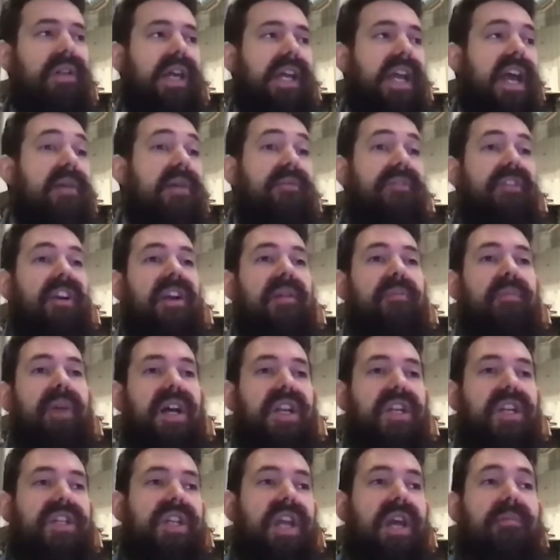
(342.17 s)
Like I'm
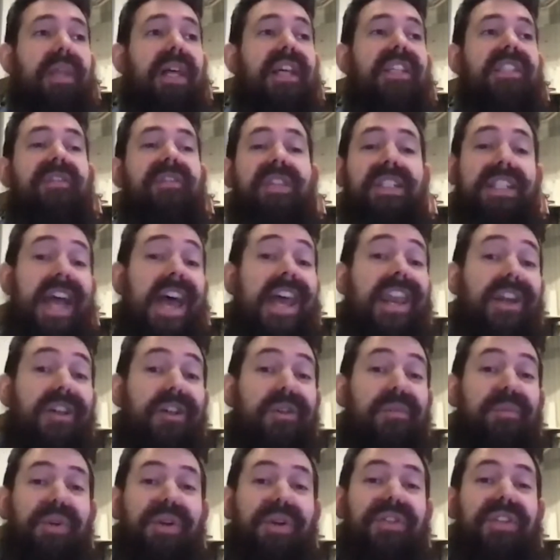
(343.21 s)
less of a
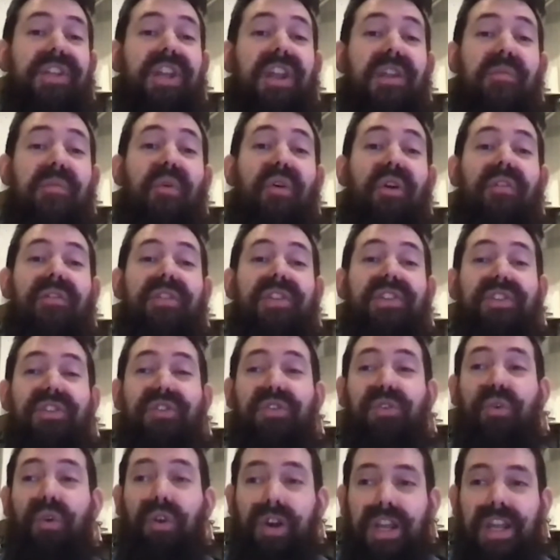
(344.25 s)
technical person and more of a
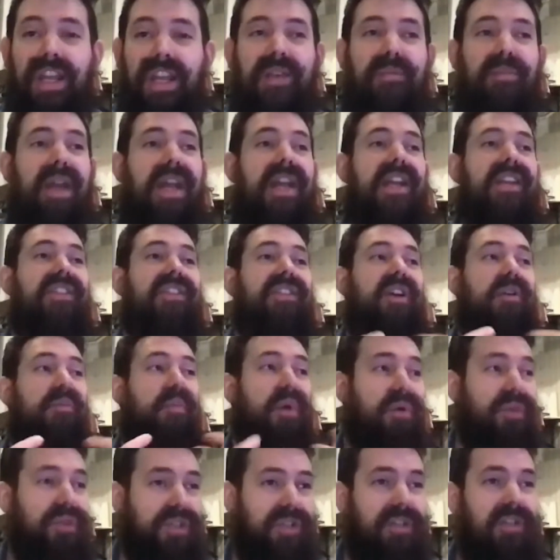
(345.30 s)
story-based,
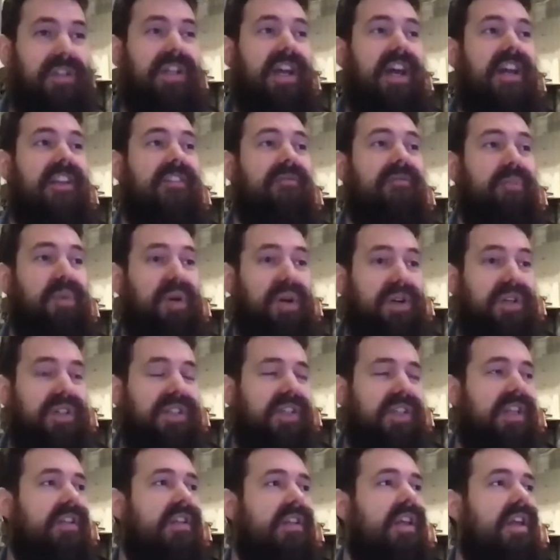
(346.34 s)
emotional kind of
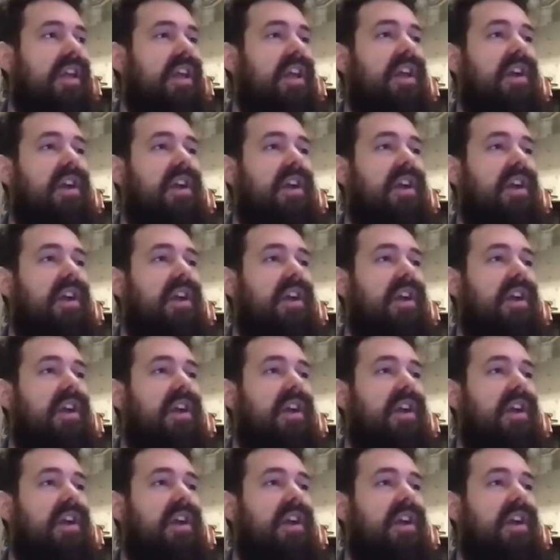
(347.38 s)
person